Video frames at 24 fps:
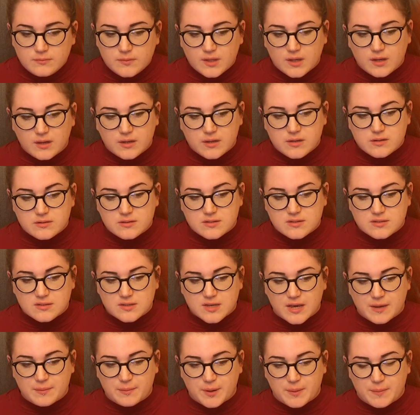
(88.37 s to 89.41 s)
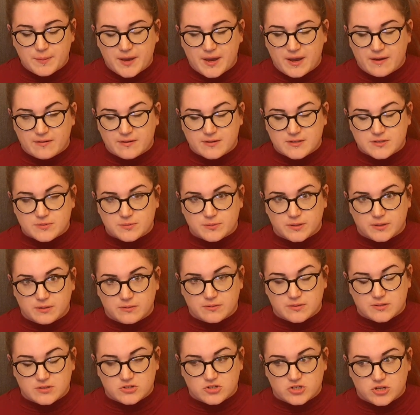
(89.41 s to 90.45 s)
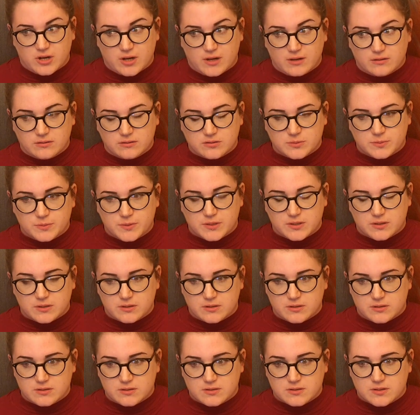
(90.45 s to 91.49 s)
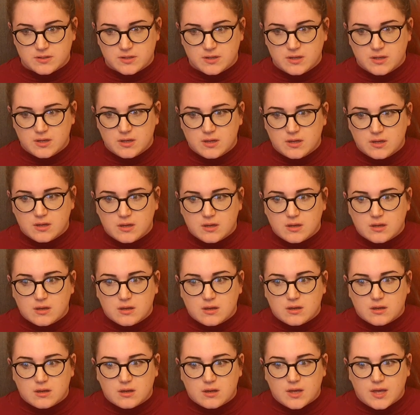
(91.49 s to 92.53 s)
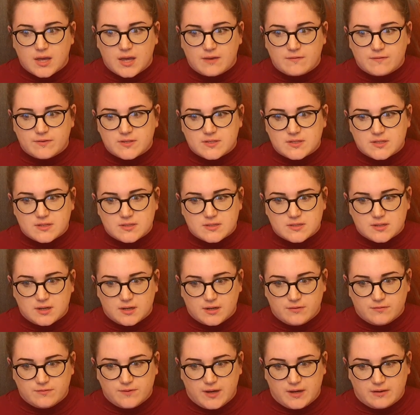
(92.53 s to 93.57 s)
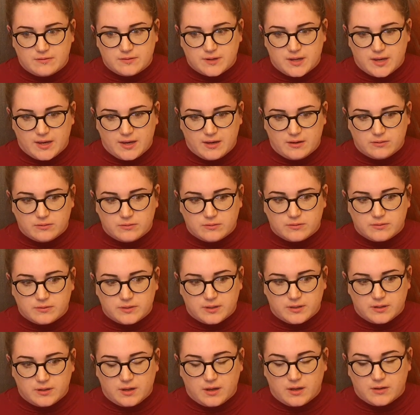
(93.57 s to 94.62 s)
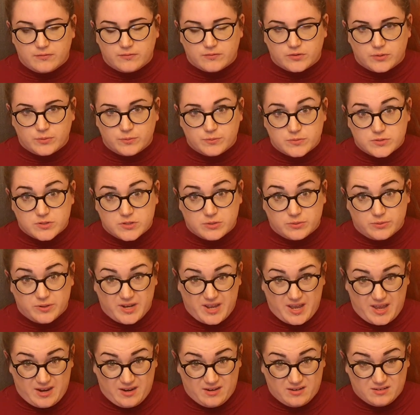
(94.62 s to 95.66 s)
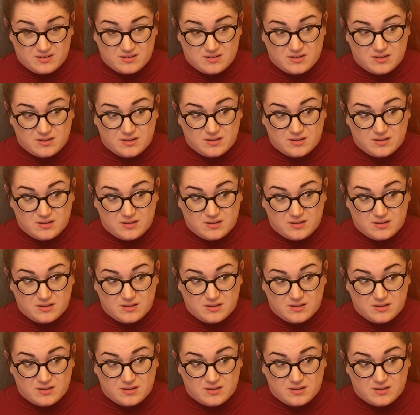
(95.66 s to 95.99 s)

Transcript: used to scare my parents when I was a child because ever since I found out that life comes to an end,